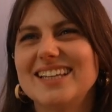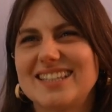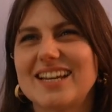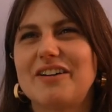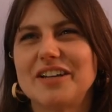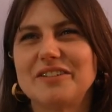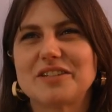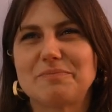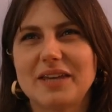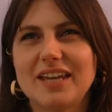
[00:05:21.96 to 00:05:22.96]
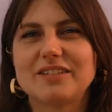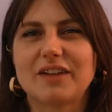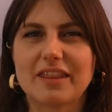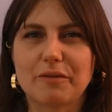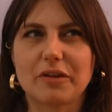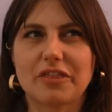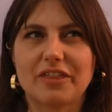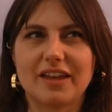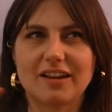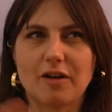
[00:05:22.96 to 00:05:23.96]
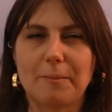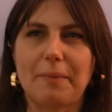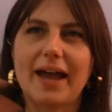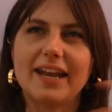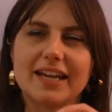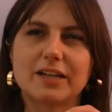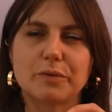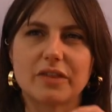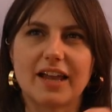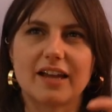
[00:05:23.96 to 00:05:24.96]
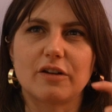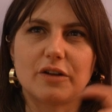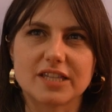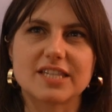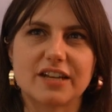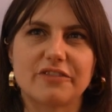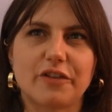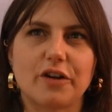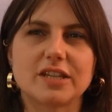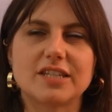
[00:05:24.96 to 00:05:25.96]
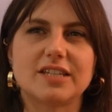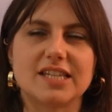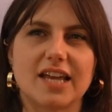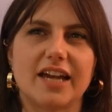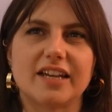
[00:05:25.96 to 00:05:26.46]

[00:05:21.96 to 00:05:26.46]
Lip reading: It's our USP, together with combining it with like a consent-first design.